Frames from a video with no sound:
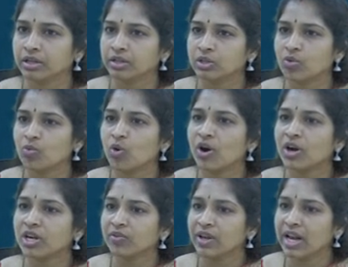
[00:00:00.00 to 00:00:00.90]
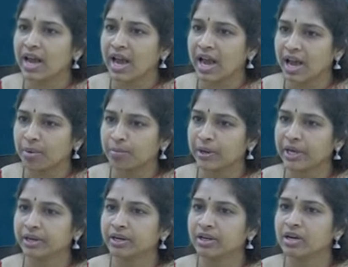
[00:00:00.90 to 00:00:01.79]
So what will
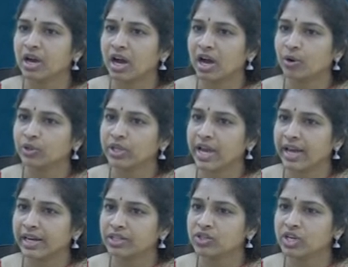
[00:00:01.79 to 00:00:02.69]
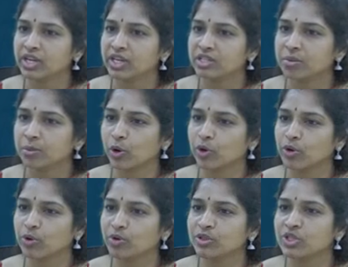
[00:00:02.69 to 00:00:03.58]
happen, how the energy is
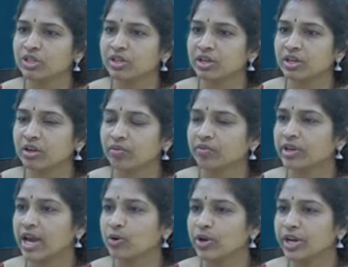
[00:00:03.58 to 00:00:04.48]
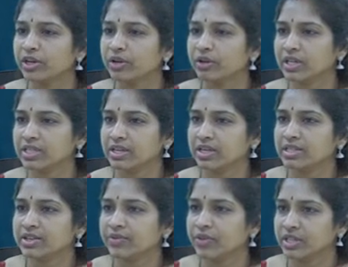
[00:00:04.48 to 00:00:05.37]
produced, we are going to discuss
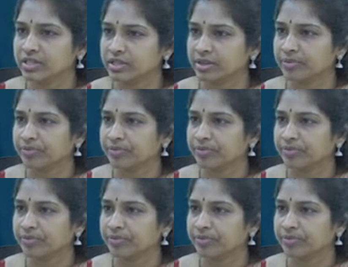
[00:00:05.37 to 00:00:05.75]
in this.